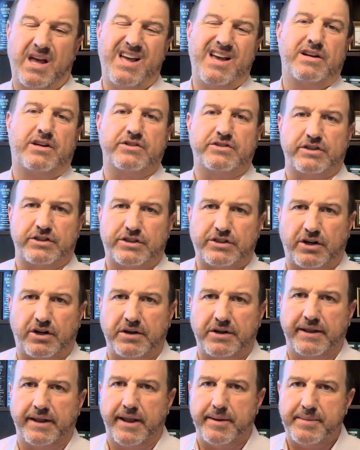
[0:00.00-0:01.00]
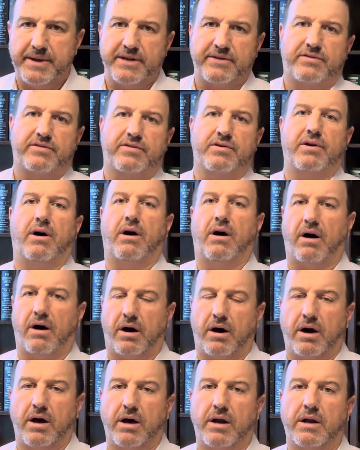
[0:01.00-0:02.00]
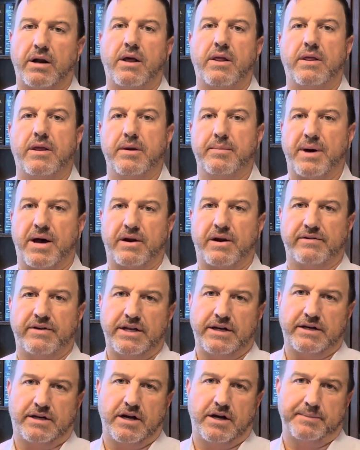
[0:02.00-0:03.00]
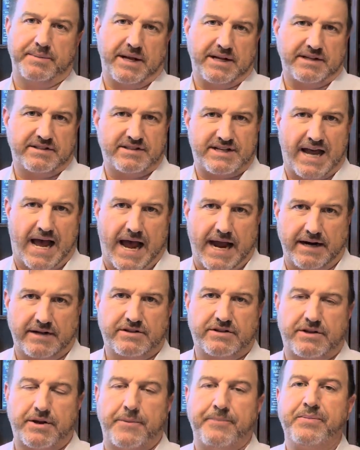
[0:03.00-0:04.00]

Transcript: because there's certain limits on the amount of income that's taxed